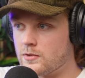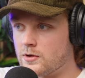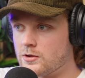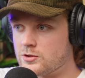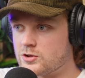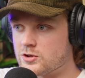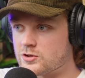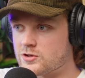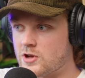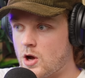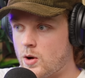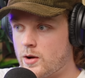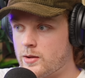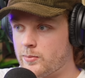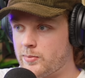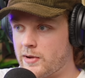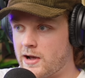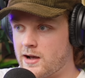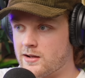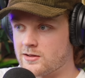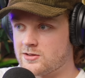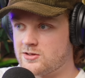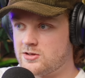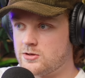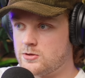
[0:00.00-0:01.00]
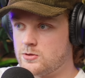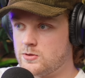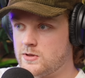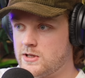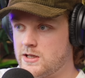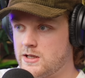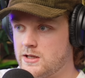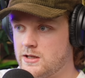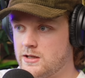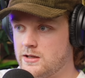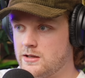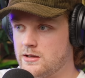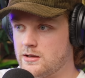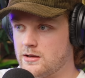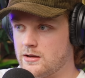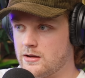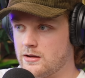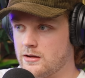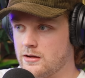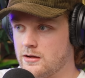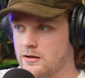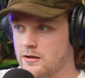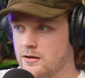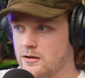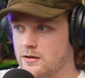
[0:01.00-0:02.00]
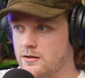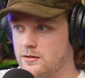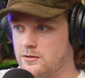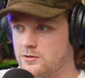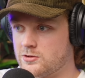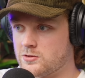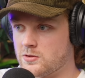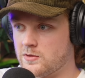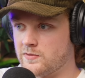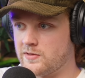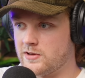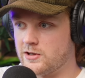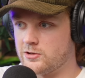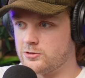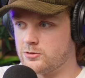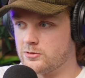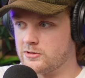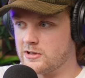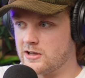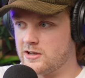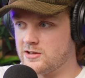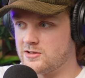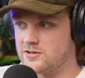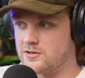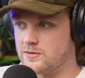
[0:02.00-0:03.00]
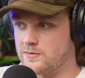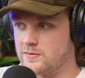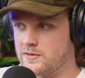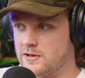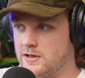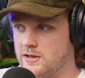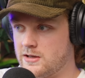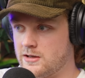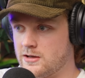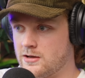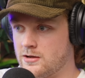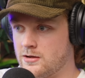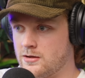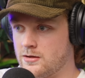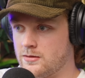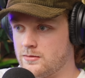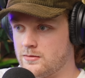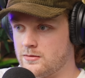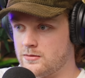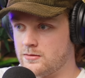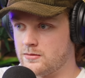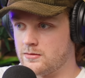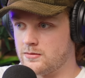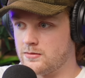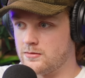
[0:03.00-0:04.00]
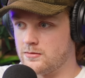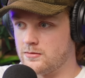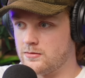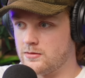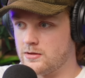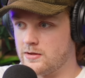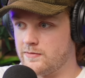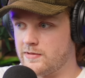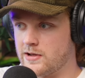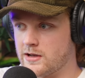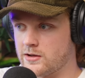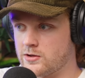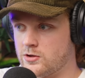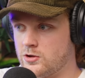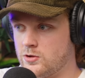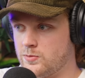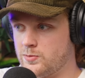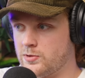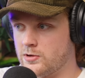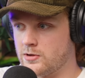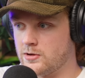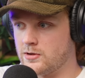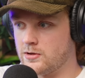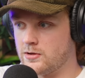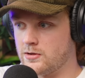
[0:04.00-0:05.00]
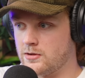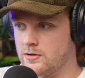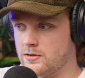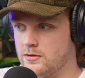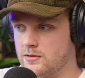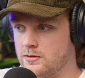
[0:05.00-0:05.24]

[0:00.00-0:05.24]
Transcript: Just going back to the sort of initial days of the Yvette Cooper